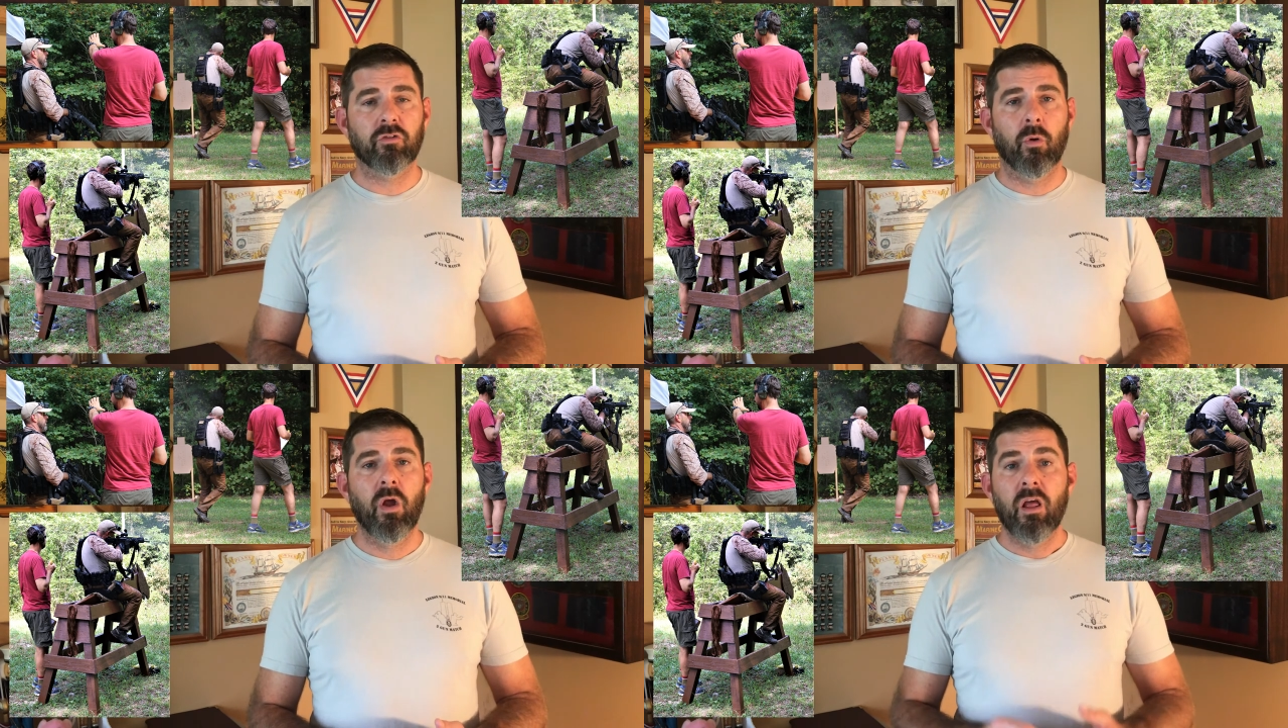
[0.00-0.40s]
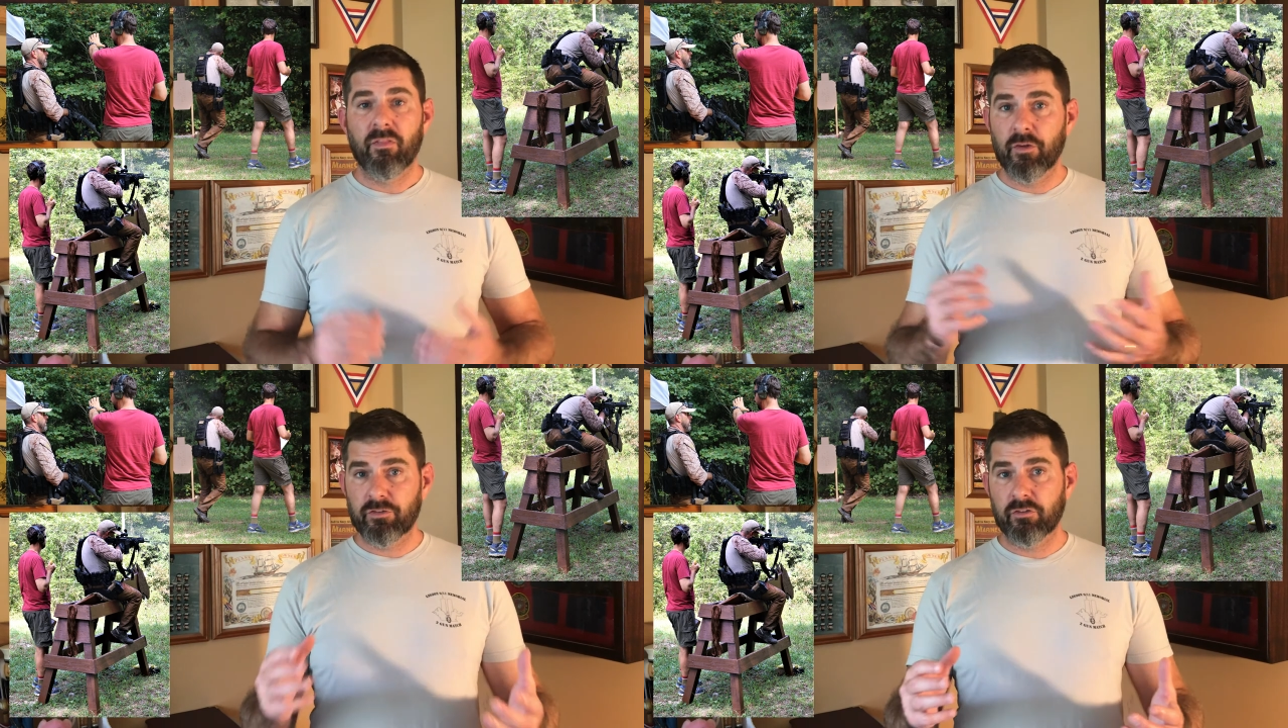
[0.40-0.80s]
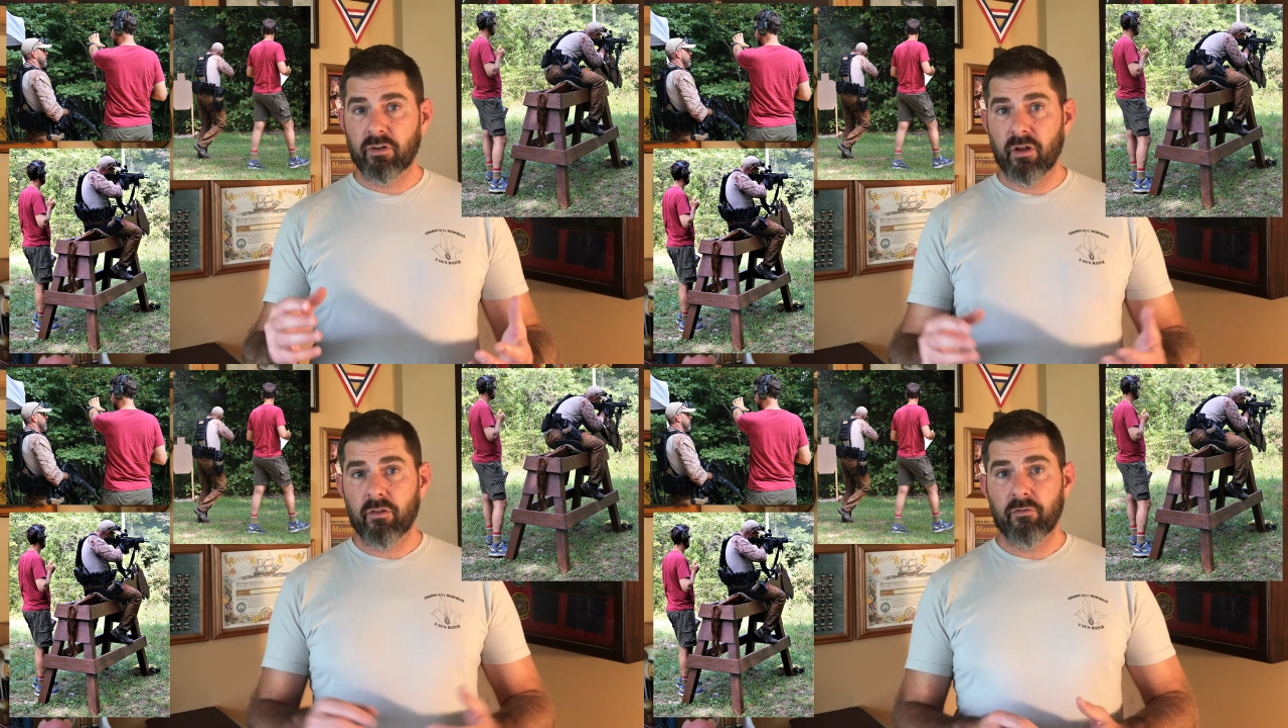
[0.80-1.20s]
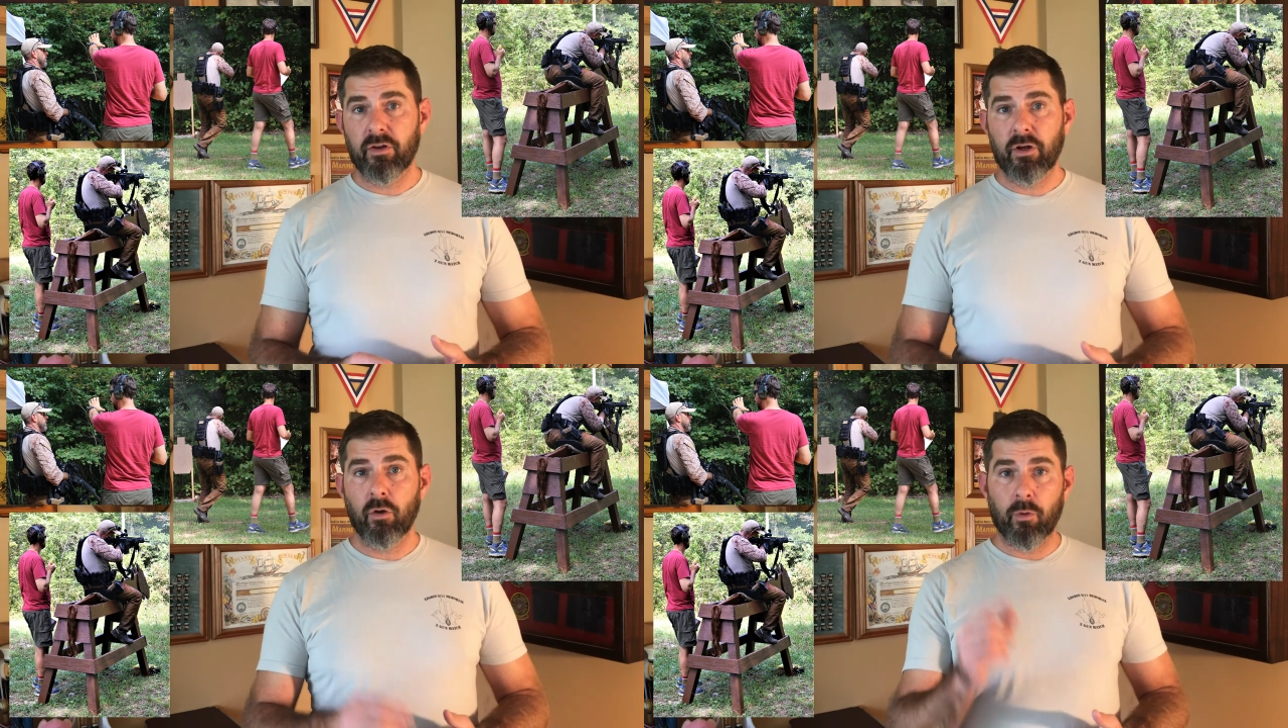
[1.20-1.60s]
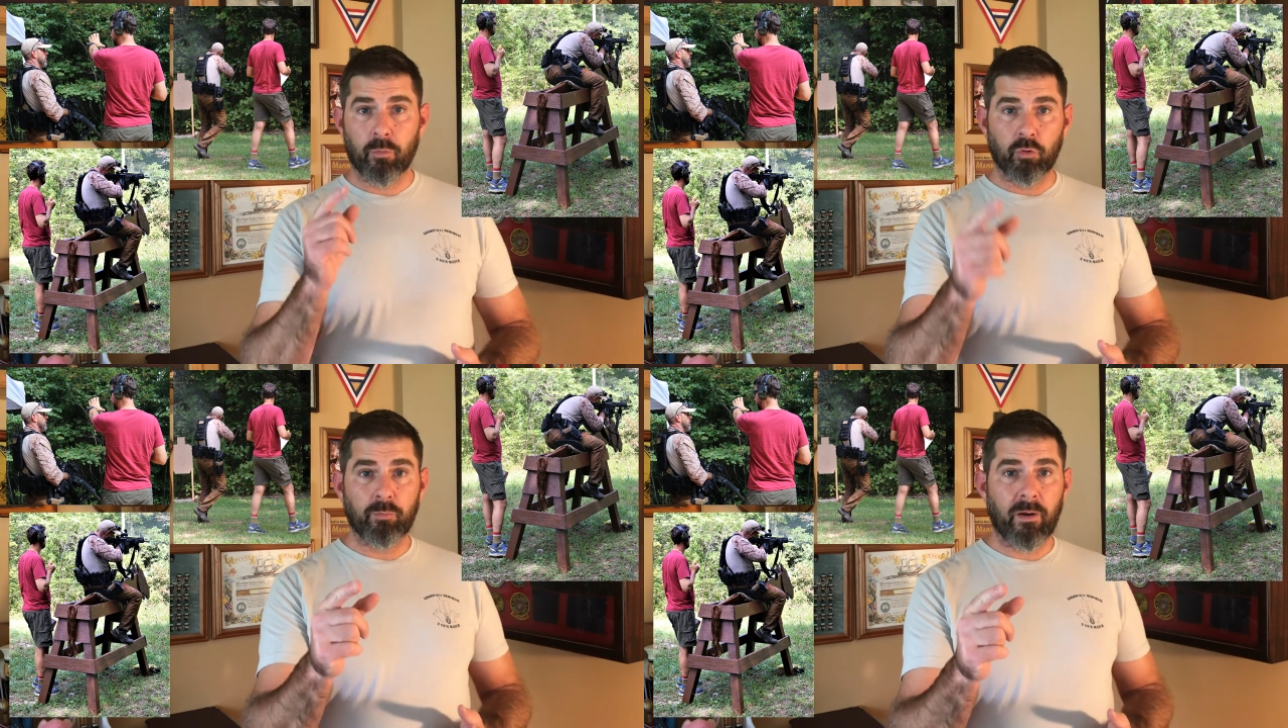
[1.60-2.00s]
So this is another video that
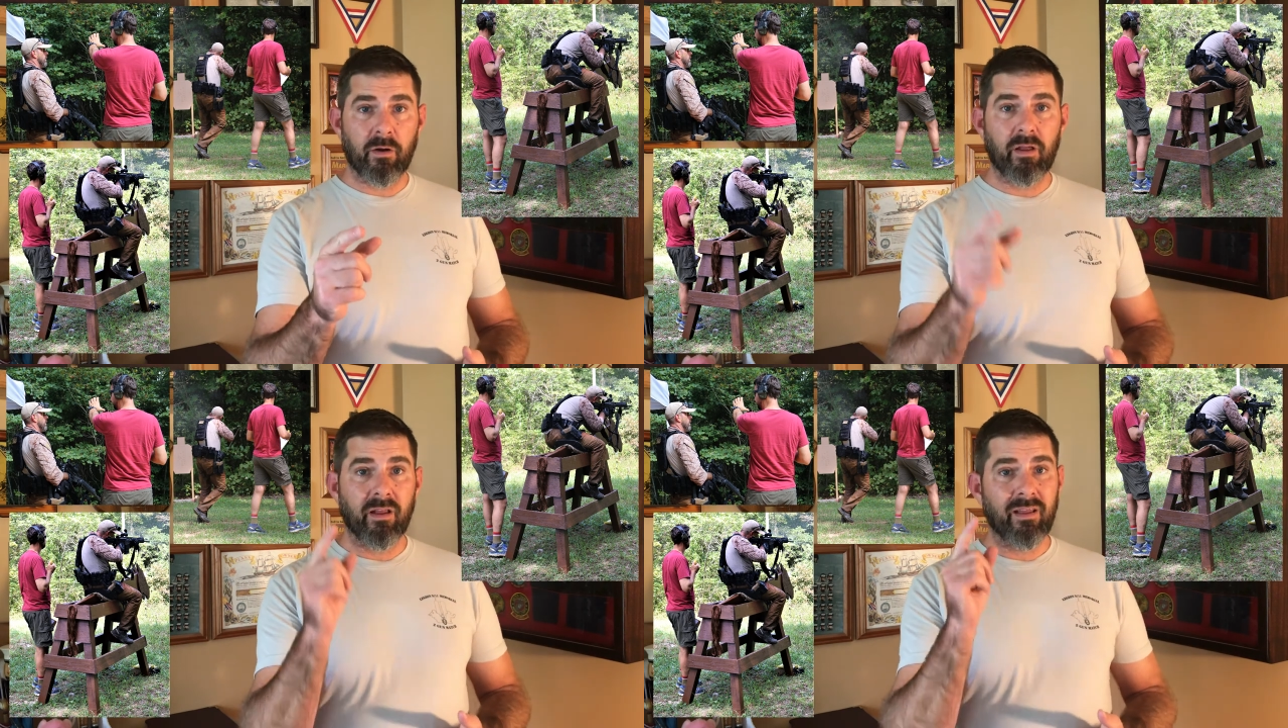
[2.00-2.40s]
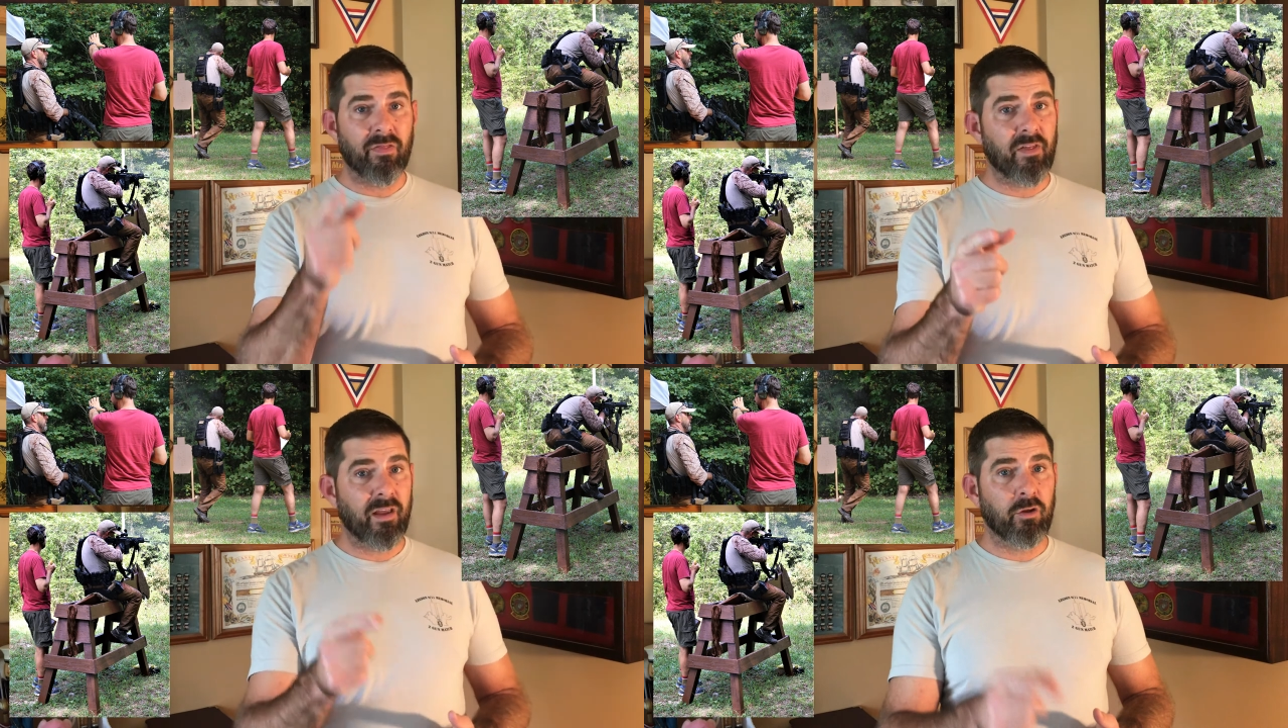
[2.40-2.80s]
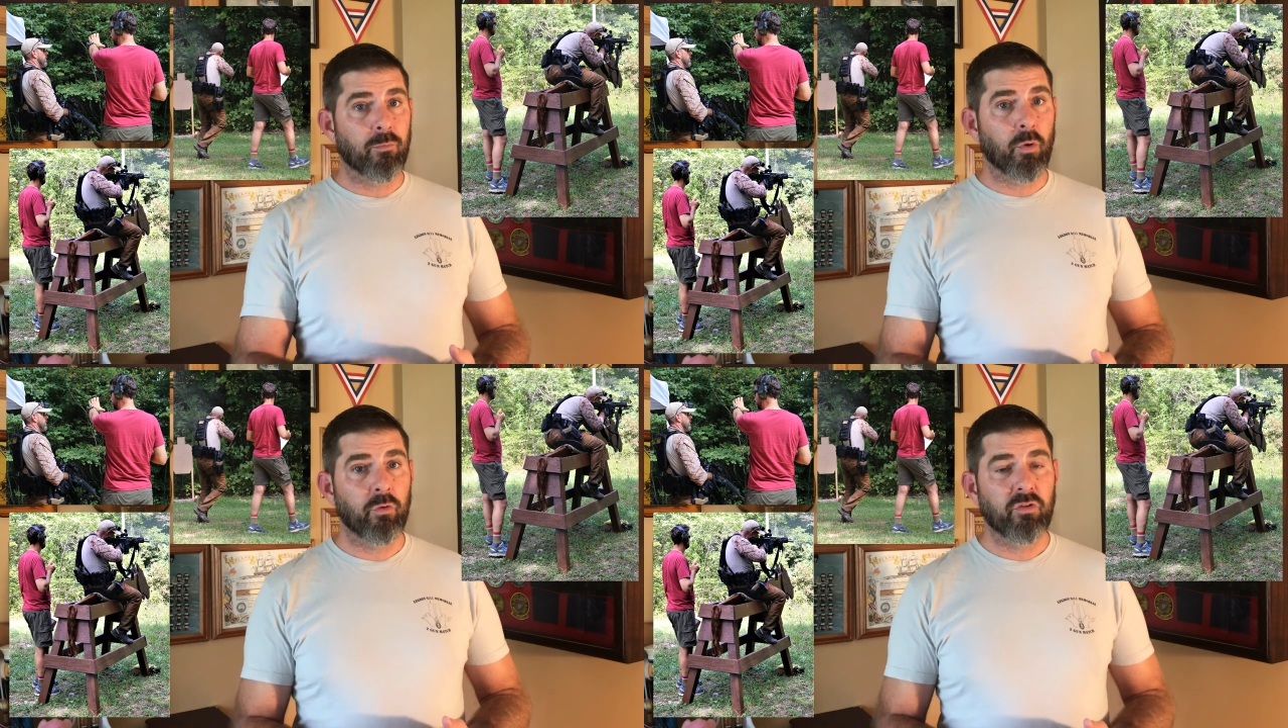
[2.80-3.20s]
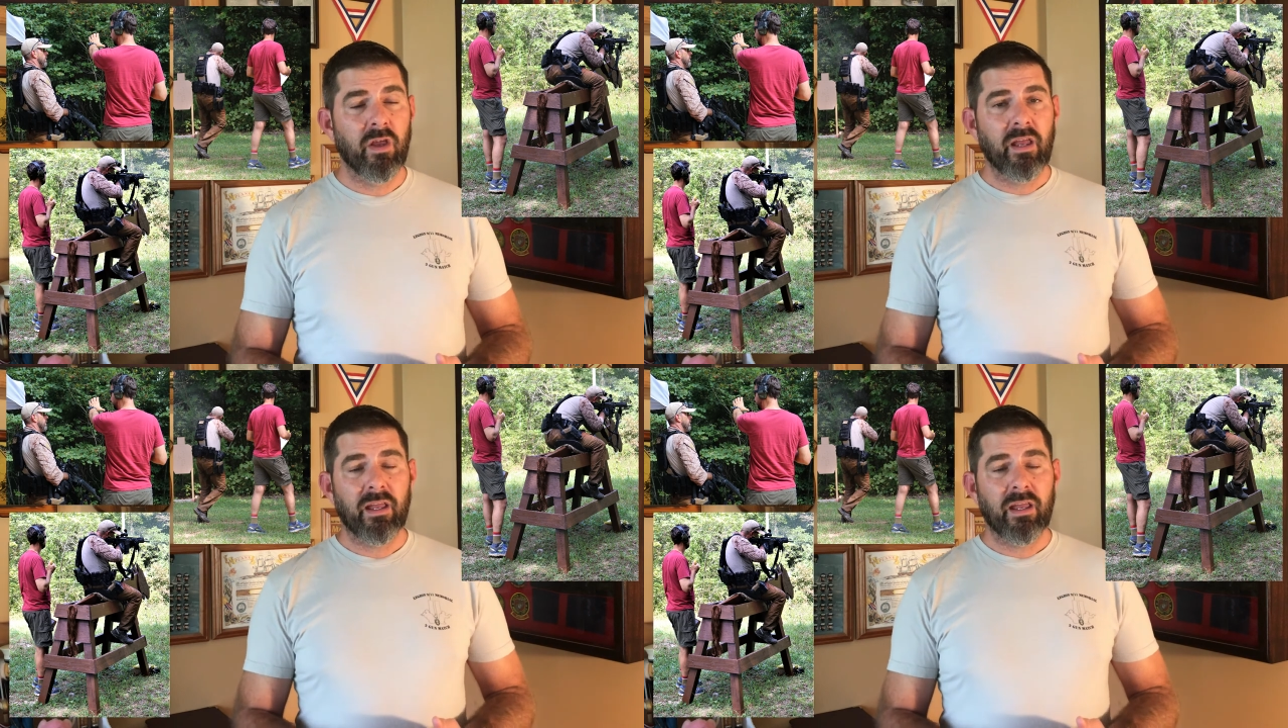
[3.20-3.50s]
Bruce Perry, again, thank you, Bruce.